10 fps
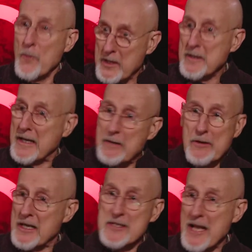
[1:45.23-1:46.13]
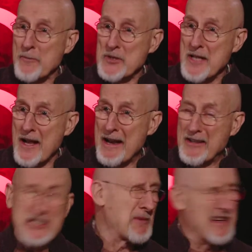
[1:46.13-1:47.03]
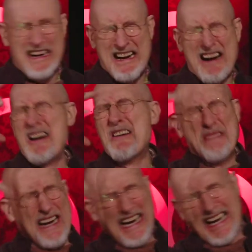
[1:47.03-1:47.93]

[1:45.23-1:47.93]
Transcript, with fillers: when he his name was not announced. He went, "Oh my